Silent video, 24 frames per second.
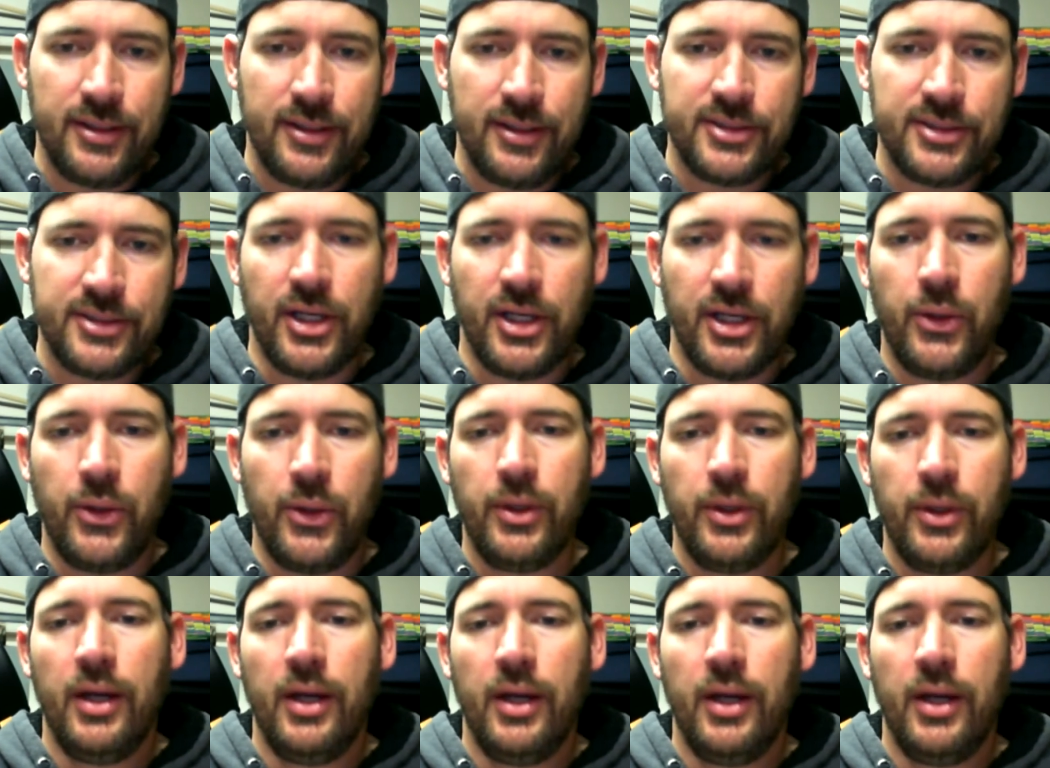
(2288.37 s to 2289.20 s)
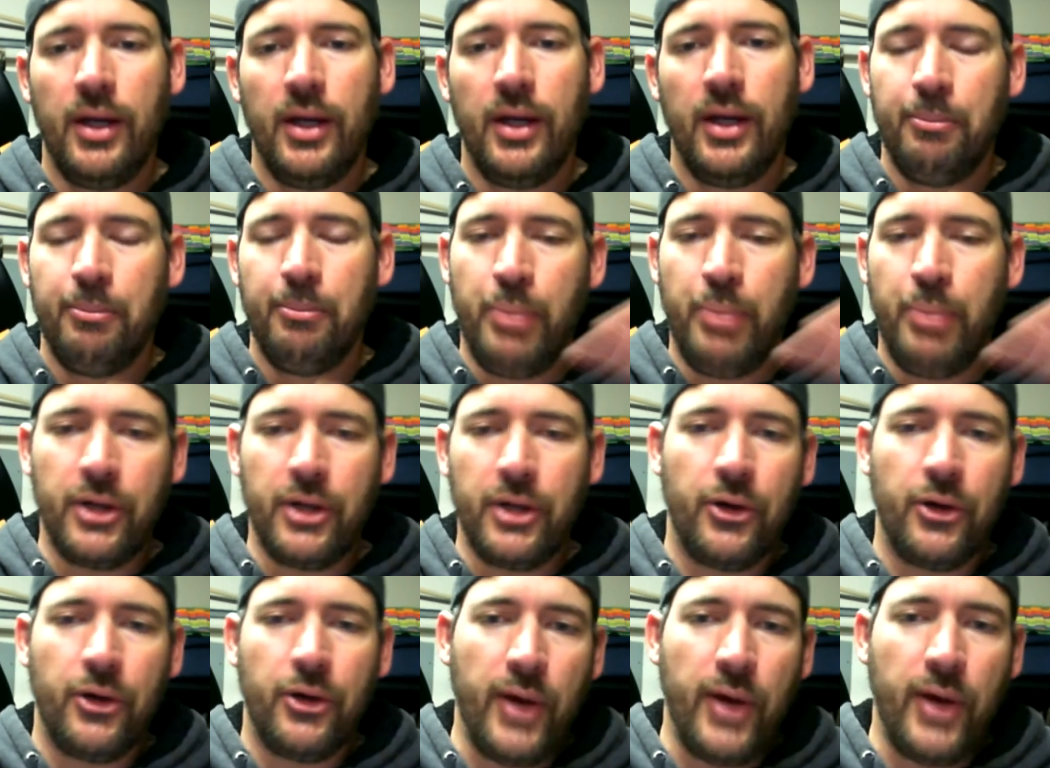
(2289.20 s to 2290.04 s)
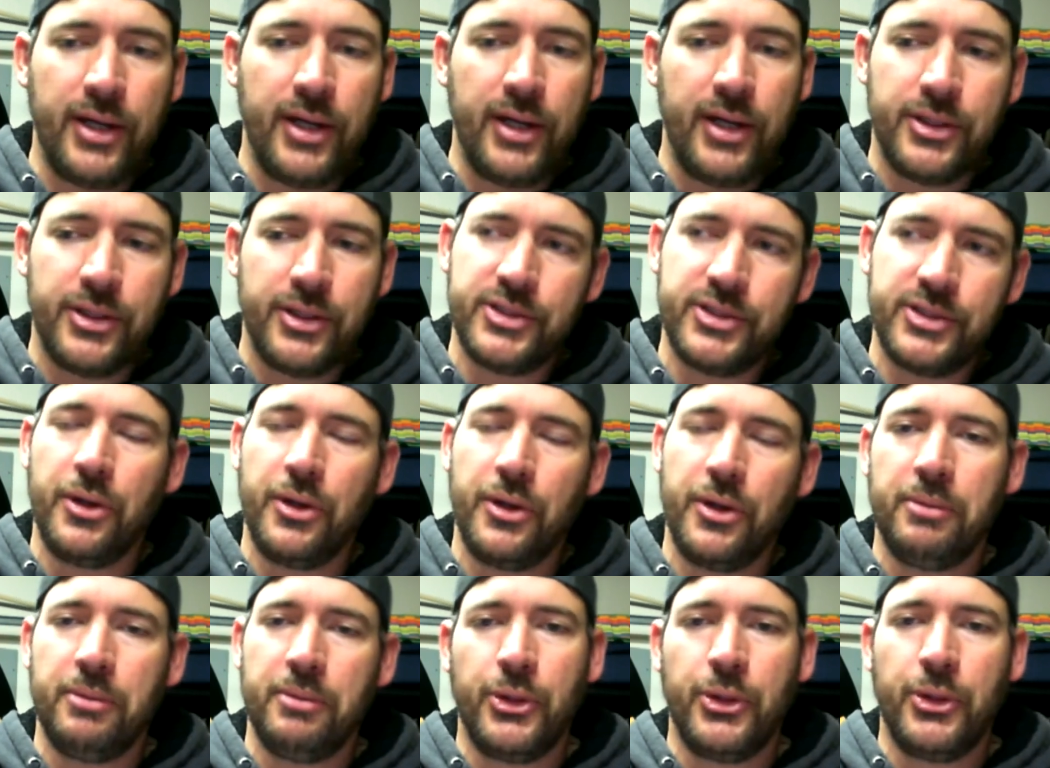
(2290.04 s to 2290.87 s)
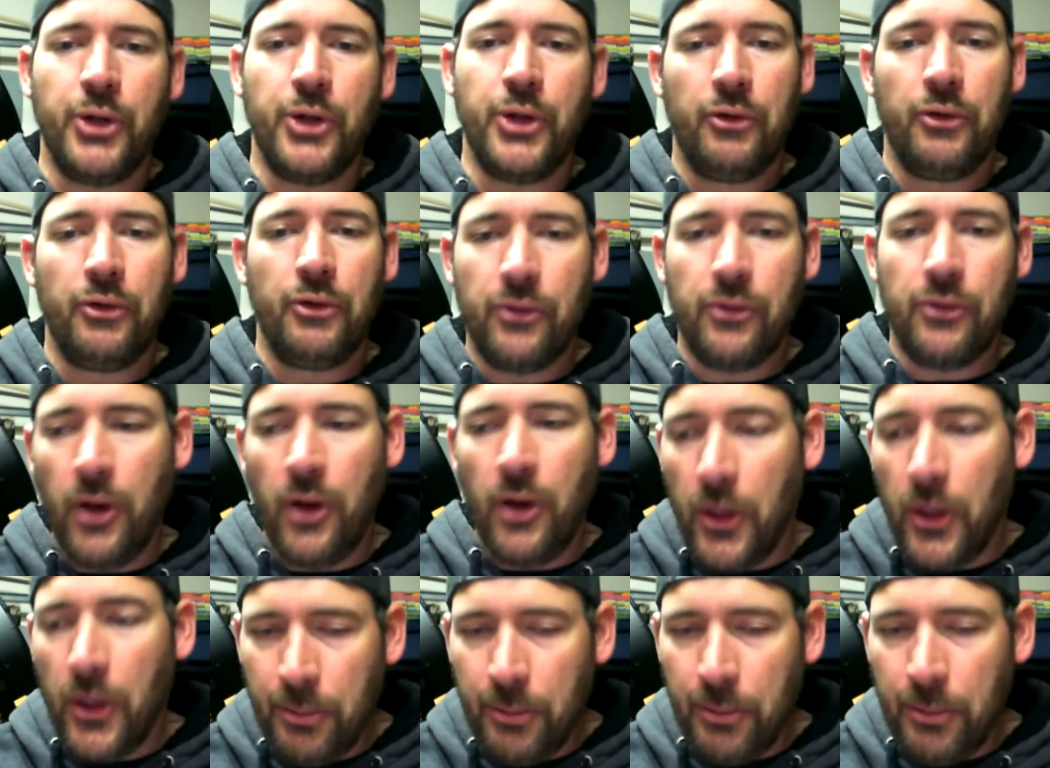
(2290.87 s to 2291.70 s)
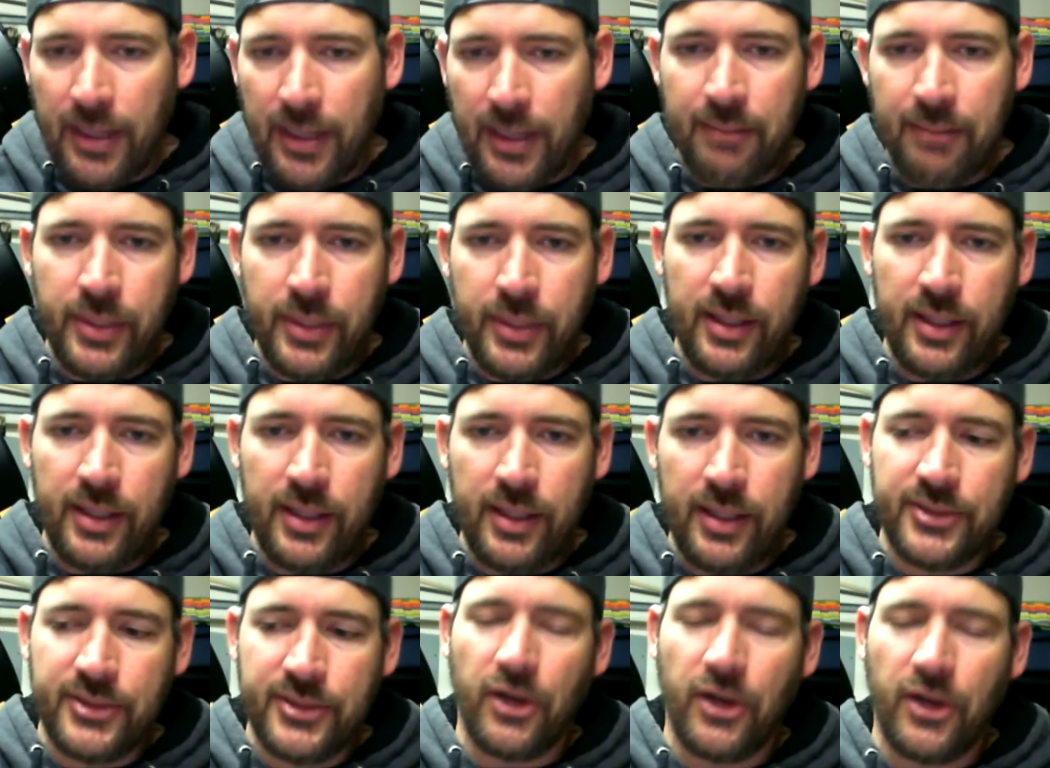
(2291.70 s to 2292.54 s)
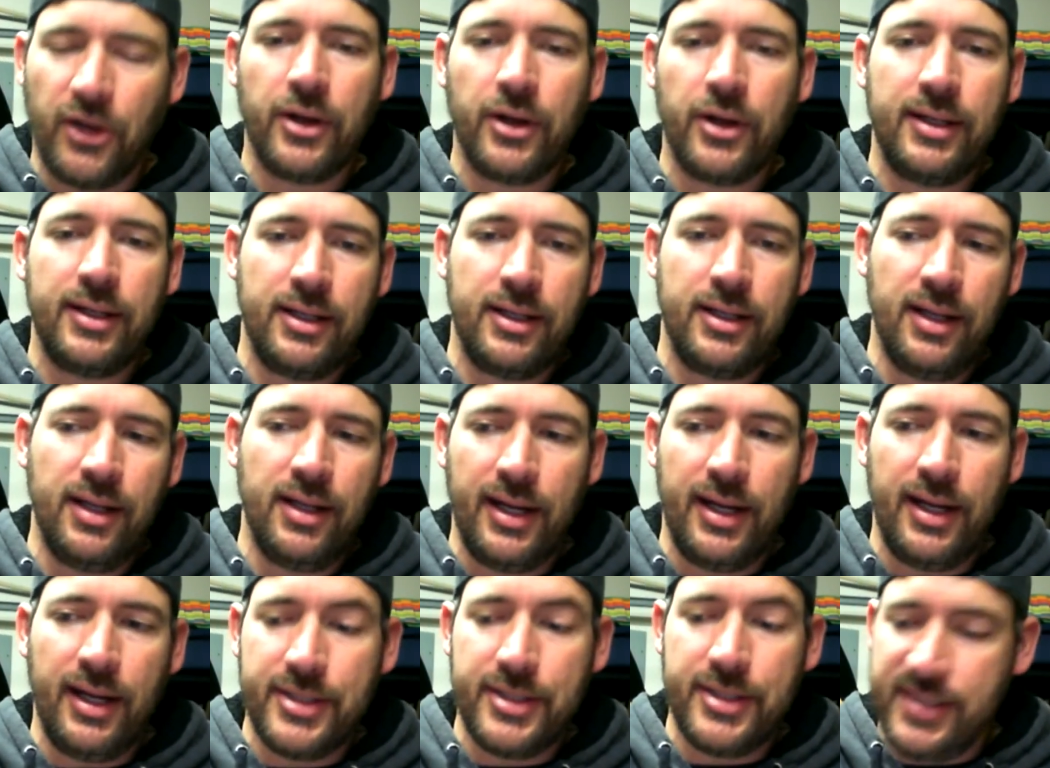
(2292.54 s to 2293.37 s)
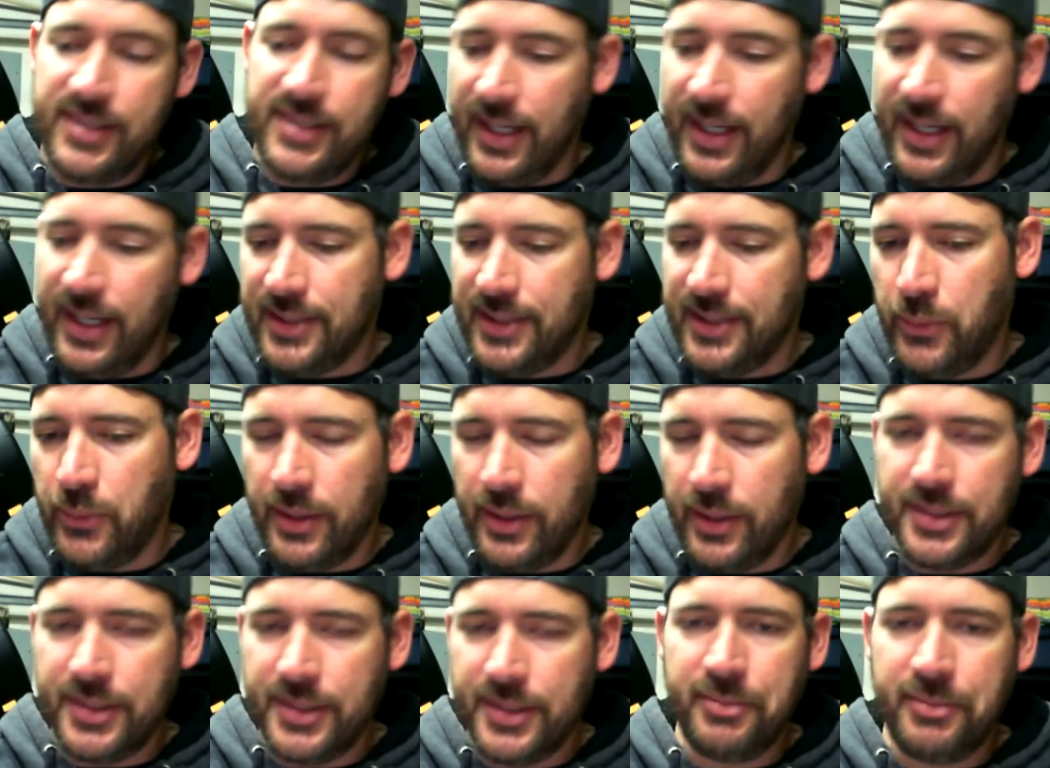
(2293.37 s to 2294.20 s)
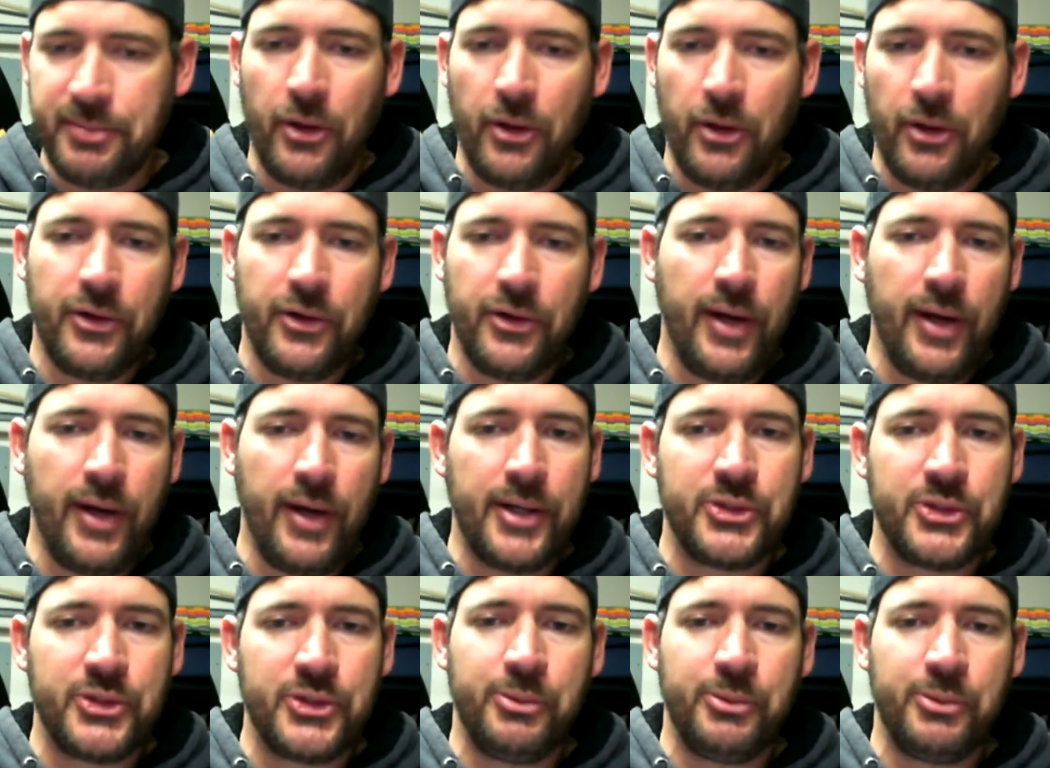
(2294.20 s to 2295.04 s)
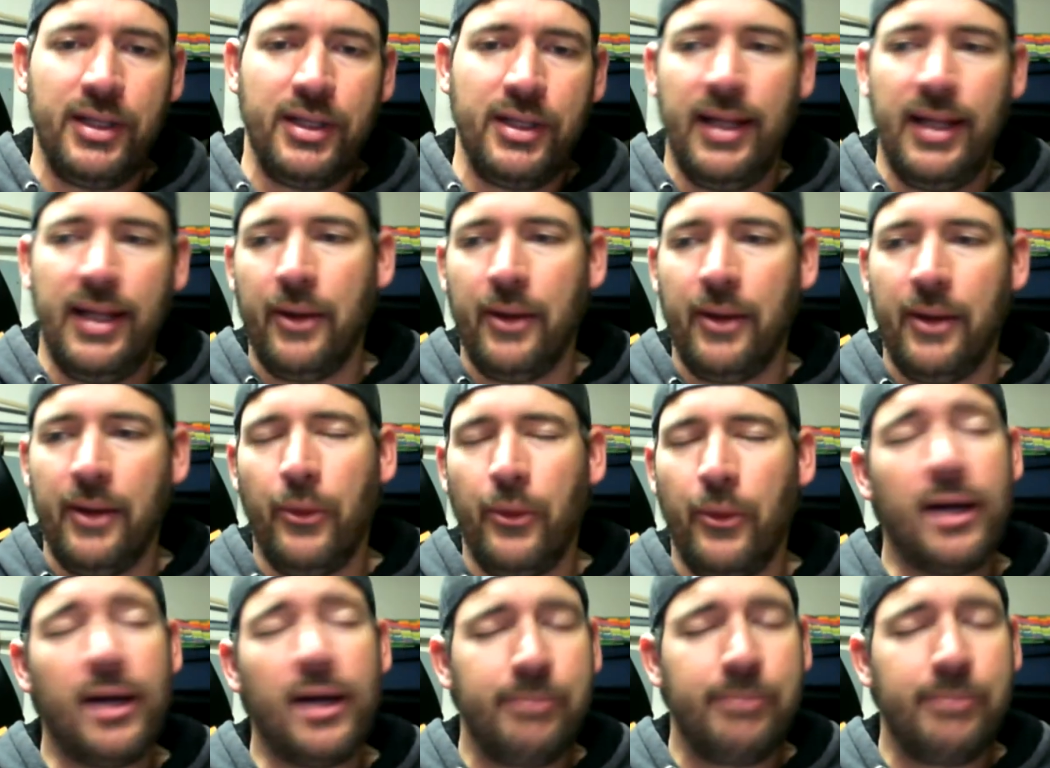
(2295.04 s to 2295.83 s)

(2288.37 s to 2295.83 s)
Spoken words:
So bigger craters or the moon overall might be targeted at layer 6, where the smaller craters will be layer 1.